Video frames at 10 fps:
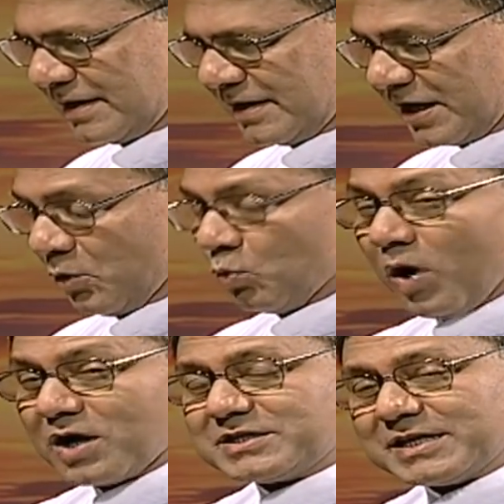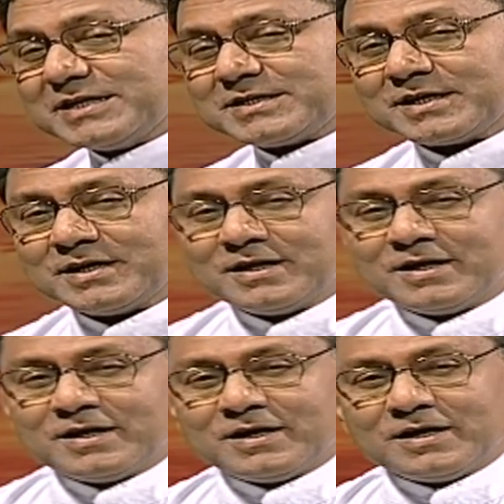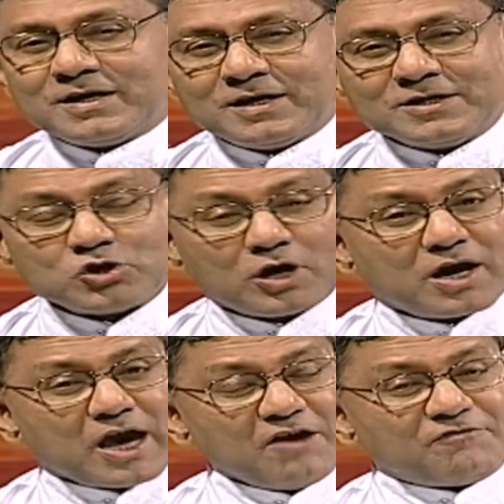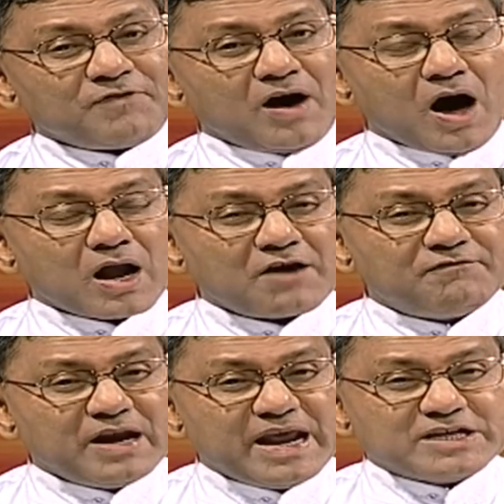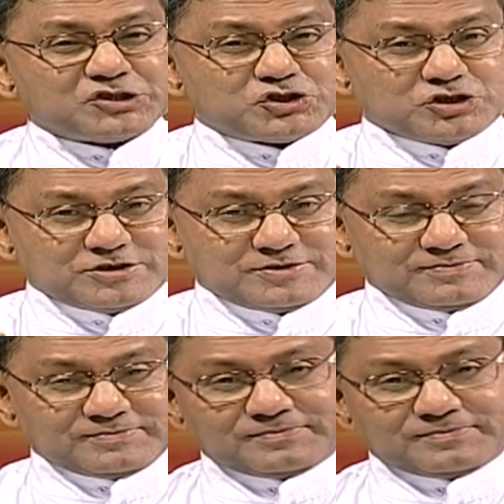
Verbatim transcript: he wanted to give a revelation,